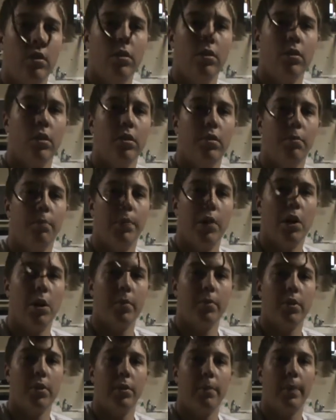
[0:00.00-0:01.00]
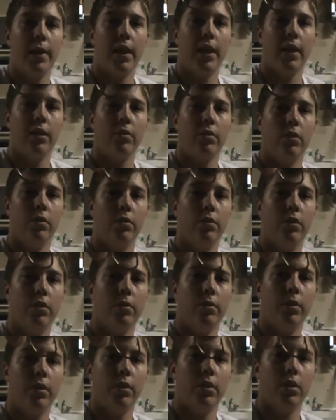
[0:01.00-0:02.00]
It's got some barbs on the back, so
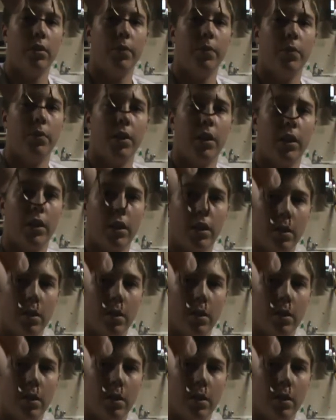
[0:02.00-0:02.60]
they're really good for like